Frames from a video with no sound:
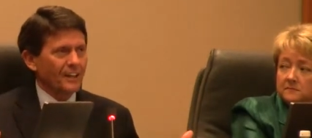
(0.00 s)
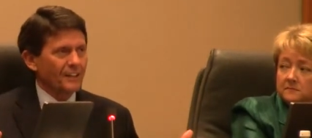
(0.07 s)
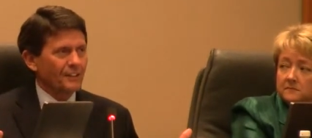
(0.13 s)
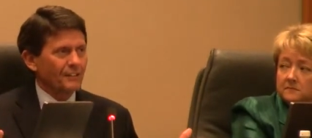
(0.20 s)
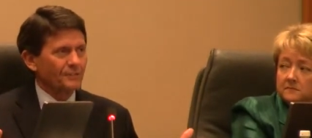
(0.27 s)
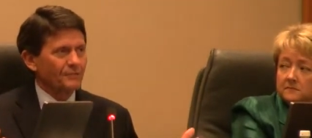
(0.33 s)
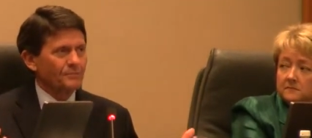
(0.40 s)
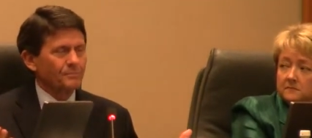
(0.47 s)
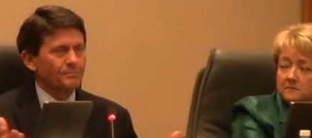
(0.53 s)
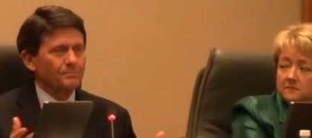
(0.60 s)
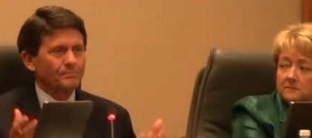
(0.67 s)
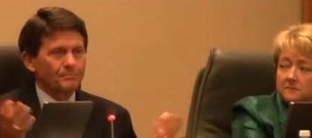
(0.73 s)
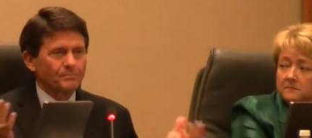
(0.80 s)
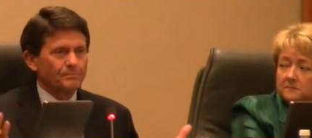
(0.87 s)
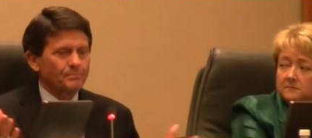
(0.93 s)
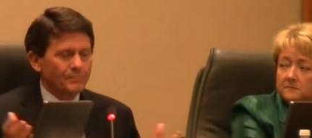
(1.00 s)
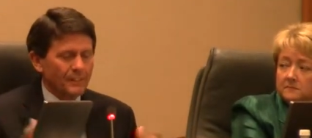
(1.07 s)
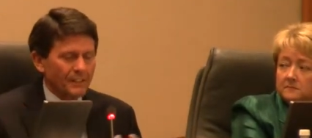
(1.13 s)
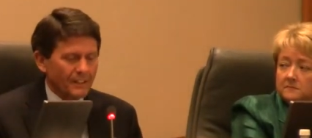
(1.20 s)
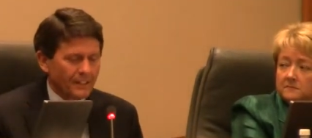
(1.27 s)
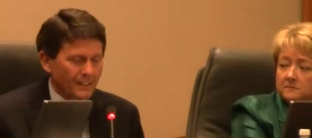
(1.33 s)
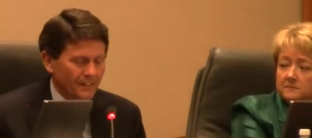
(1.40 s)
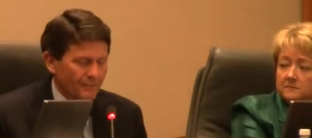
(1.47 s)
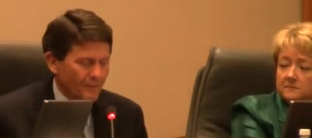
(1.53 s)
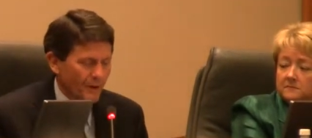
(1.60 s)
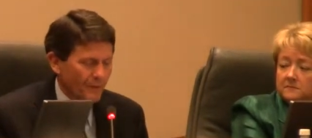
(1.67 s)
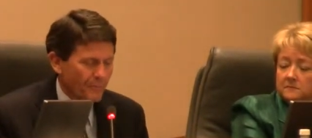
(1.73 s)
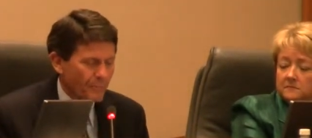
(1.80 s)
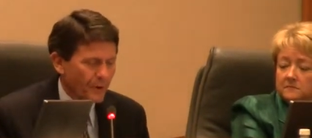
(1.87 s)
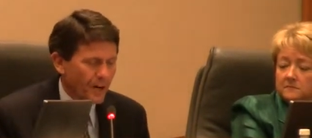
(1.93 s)
Speaker 1: lot of uh,
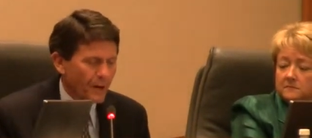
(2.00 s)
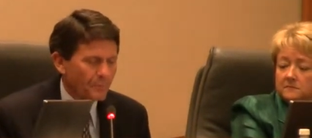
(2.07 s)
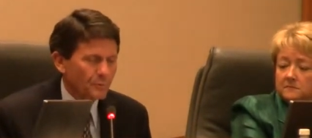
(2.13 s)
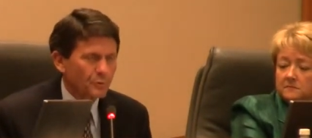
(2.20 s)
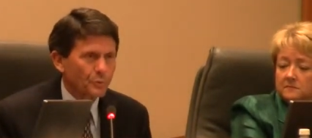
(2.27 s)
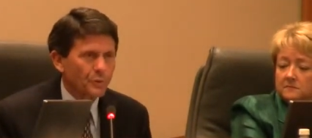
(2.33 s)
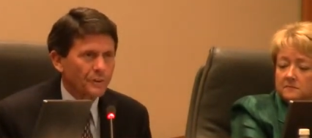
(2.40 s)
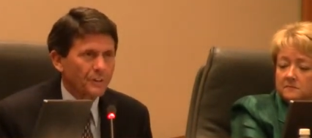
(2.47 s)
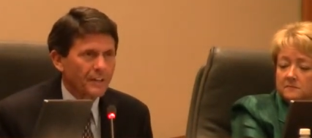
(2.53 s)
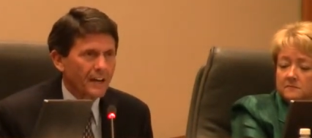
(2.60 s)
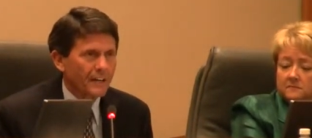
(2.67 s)
problems with